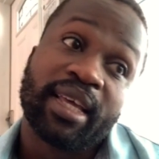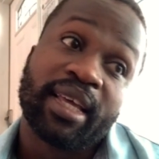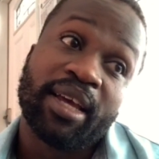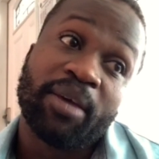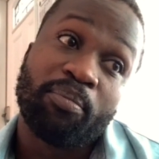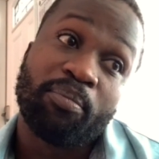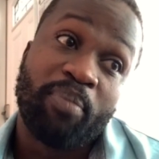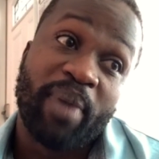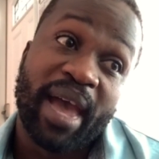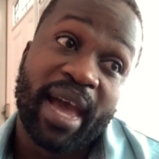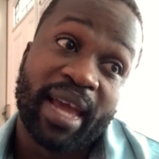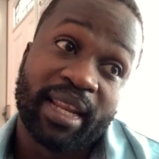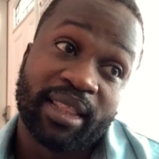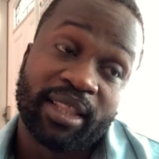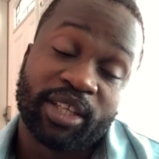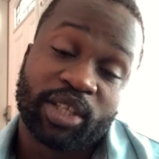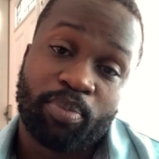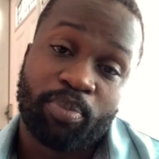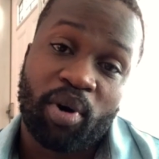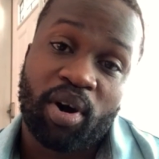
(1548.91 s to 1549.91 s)
bad in the
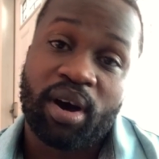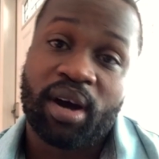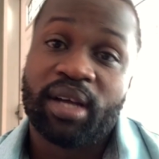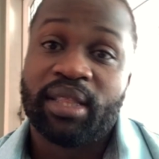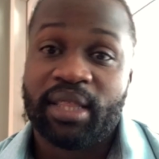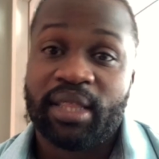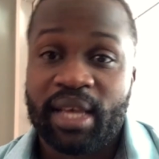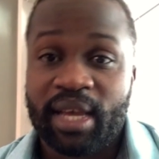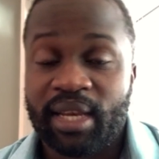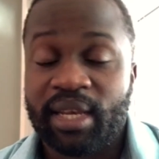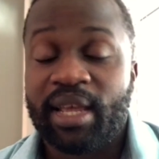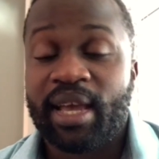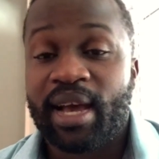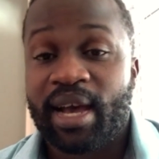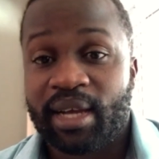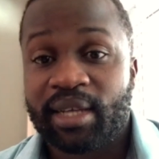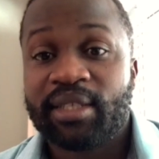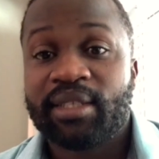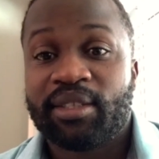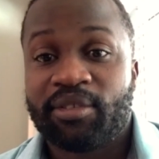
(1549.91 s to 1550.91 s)
spa, then
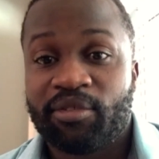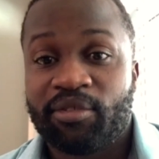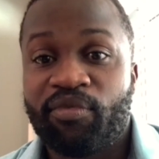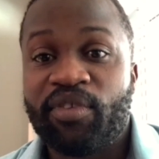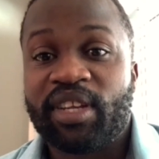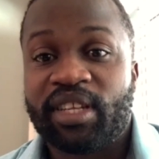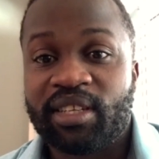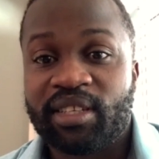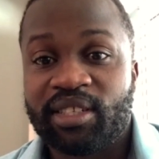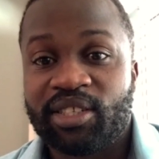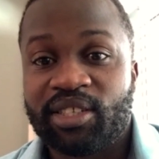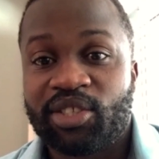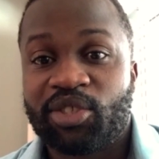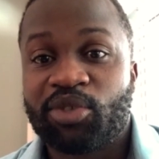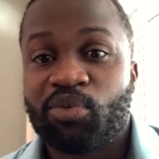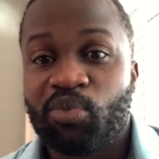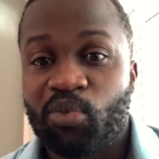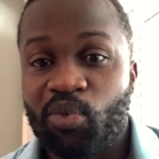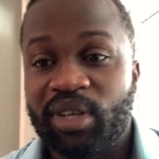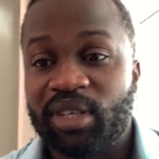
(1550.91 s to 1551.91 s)
fitness
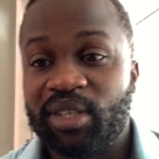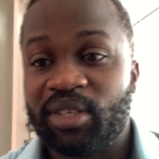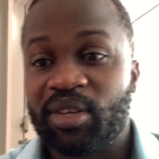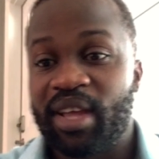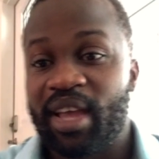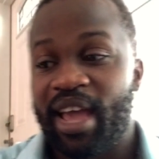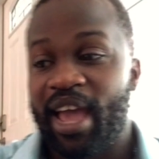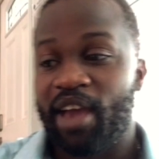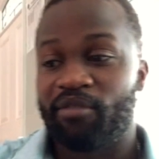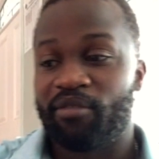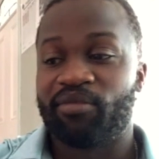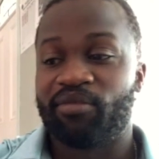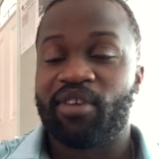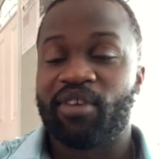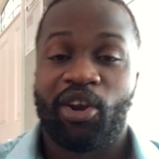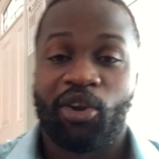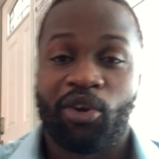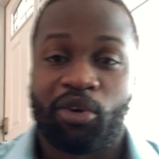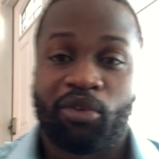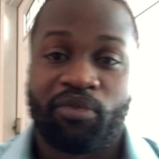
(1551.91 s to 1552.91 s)
would have a
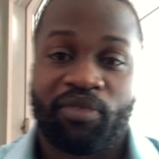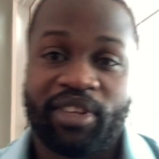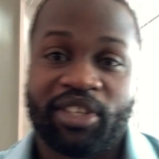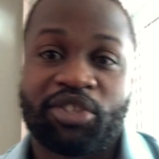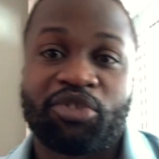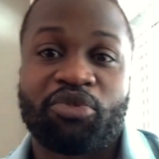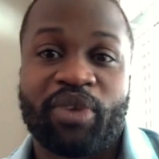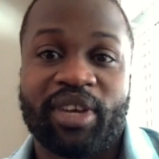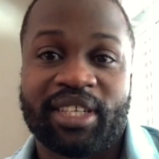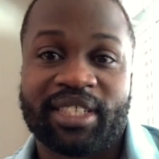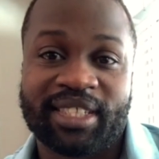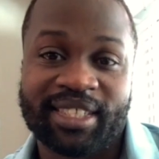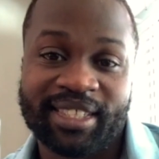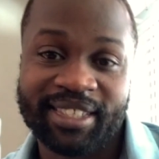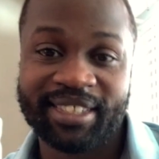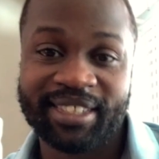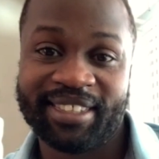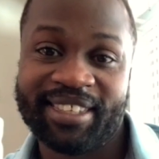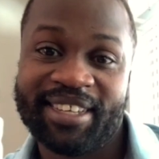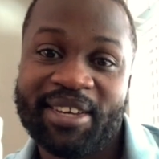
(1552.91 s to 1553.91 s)
lot of the stress,
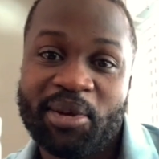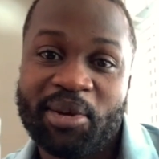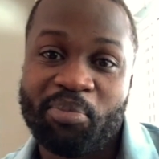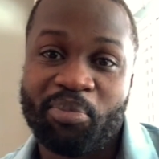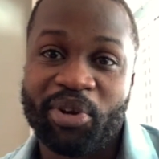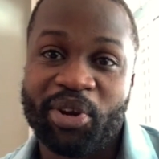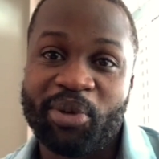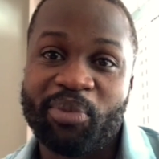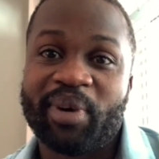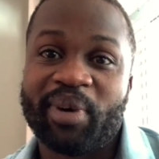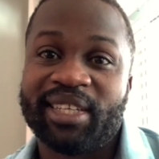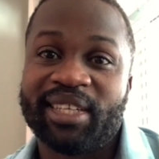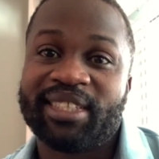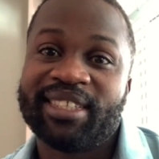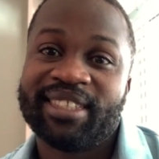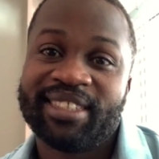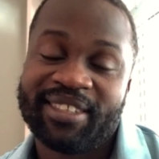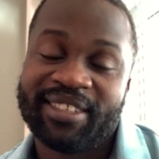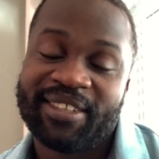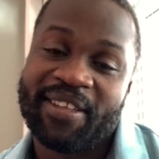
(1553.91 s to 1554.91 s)
pretty much.
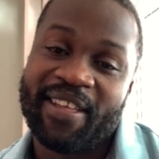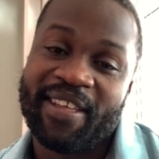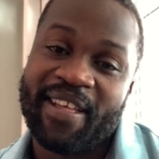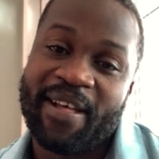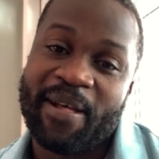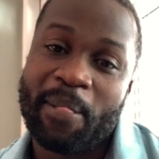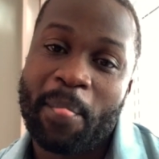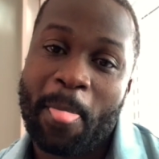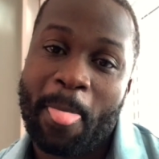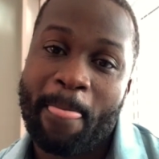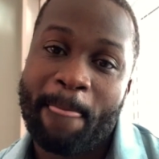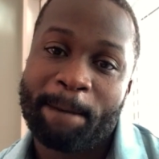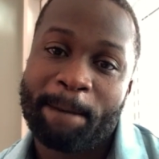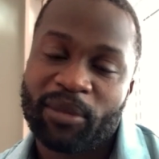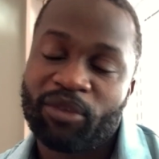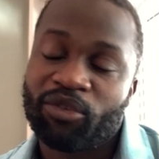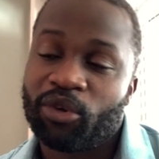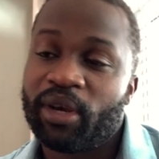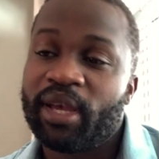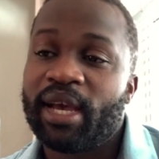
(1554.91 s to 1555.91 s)
Yeah.
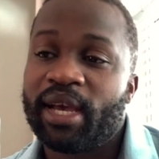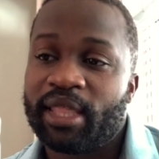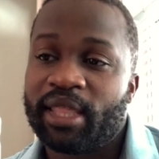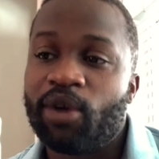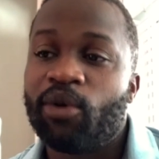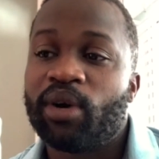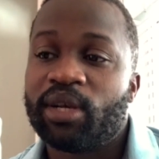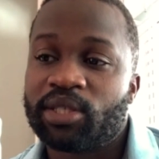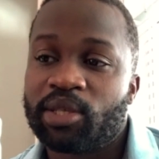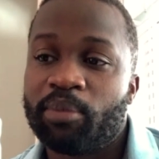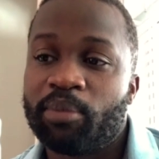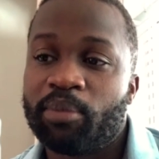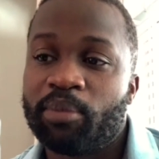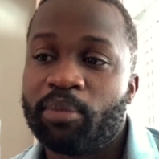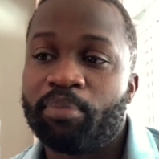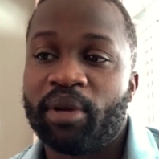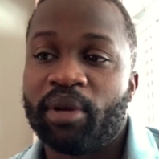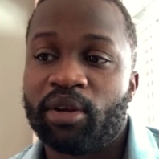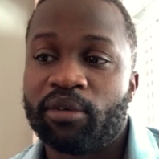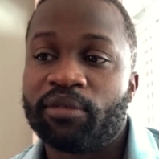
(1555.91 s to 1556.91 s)
So there was a
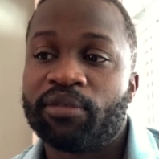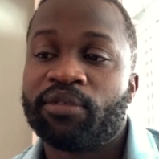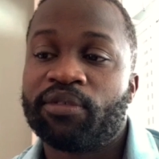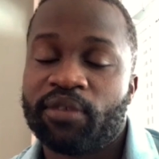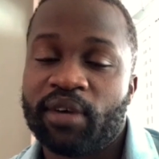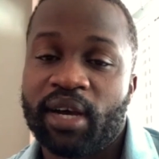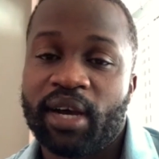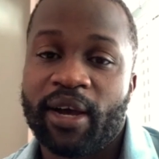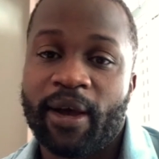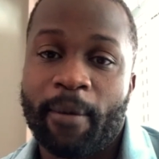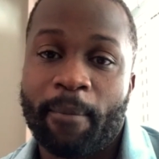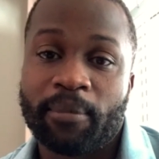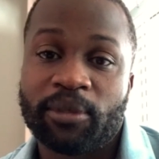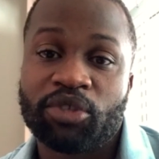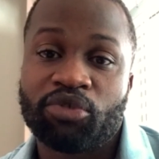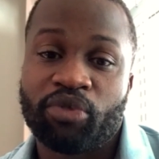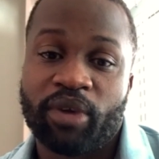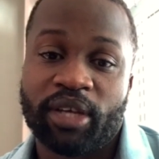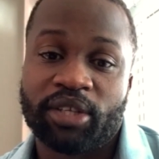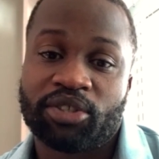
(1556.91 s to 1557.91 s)
bit of
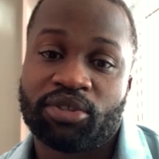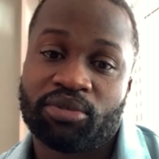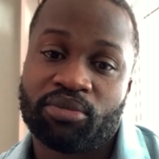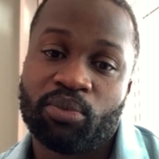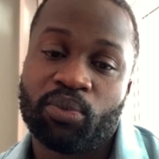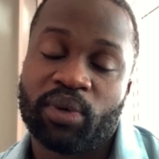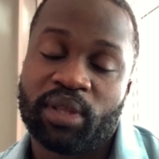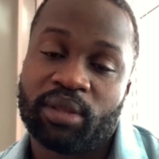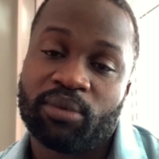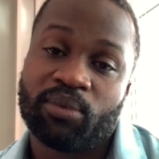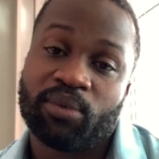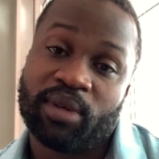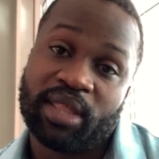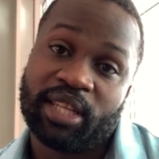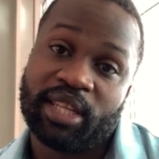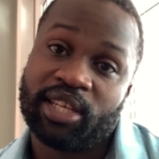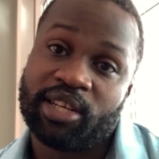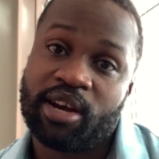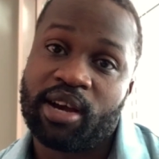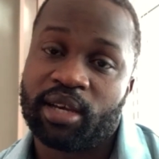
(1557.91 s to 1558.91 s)
stress
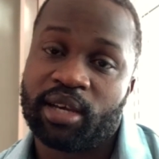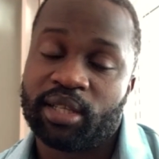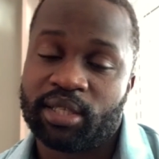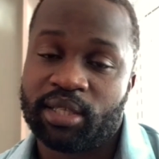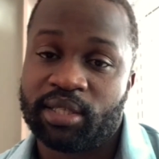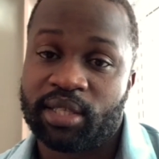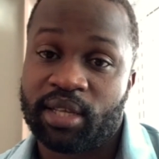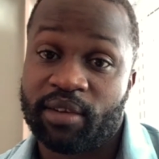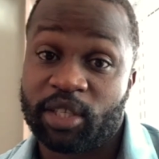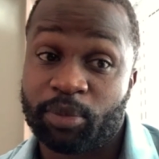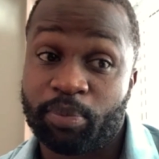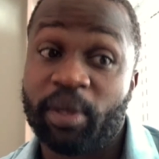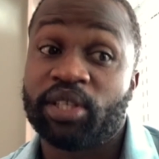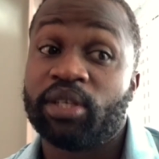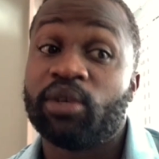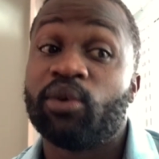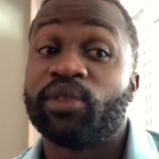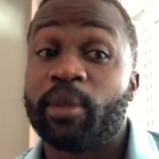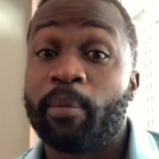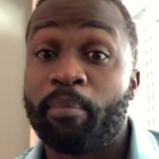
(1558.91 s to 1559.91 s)
with targets and stuff, especially
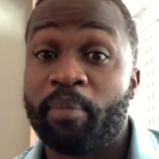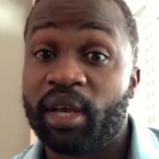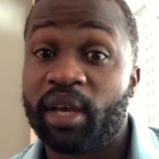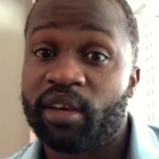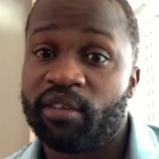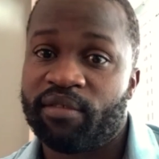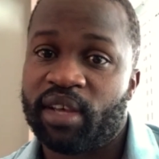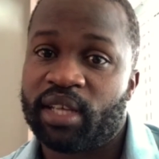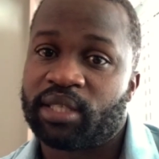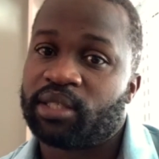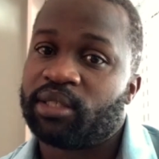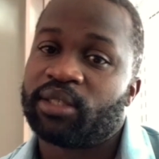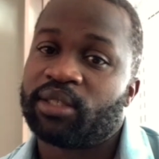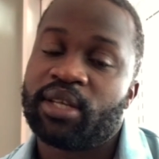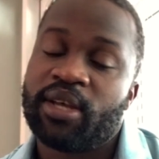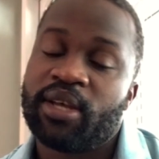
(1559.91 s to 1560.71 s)
on the bigger vessels.